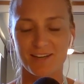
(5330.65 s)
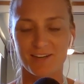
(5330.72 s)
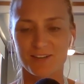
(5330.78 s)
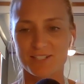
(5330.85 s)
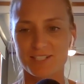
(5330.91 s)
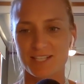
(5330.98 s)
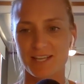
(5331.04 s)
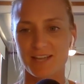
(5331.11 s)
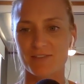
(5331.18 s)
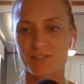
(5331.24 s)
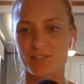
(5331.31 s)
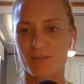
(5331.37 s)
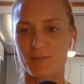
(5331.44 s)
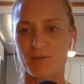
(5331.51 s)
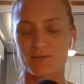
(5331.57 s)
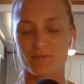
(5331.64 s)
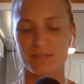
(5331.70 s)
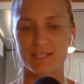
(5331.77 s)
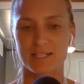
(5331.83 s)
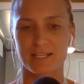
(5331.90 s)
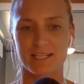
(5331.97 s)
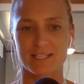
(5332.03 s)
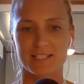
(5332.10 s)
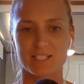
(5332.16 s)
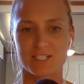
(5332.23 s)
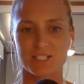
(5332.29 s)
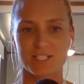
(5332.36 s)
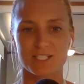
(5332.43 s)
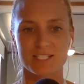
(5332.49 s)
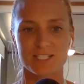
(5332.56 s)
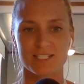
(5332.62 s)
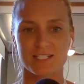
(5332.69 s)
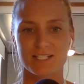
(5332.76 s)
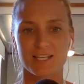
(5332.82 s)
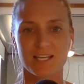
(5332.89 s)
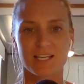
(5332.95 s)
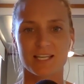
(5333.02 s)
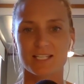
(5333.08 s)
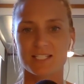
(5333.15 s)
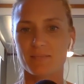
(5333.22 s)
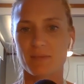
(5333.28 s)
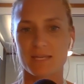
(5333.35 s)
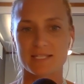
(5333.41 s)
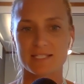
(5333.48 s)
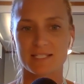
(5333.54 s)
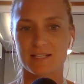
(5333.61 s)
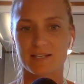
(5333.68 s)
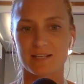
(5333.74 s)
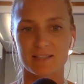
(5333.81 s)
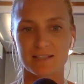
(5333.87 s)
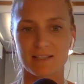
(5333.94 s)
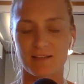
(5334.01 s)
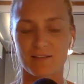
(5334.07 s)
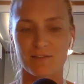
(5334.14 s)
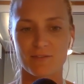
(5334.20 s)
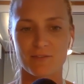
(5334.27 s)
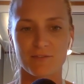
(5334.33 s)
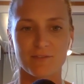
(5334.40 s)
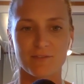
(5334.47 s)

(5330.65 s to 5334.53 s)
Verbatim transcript: Honestly, every time I read it, it's amazing. I love